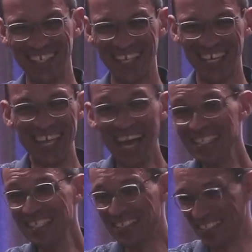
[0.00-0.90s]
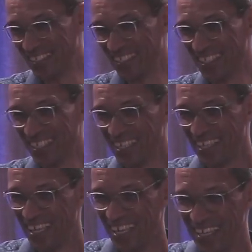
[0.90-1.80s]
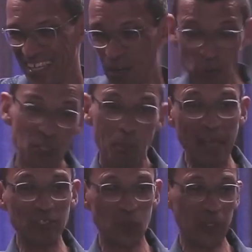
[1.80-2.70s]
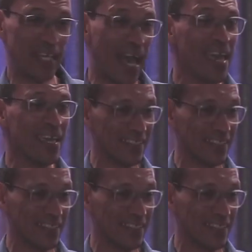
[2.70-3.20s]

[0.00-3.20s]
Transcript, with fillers: It doesn't. It also depends on the day,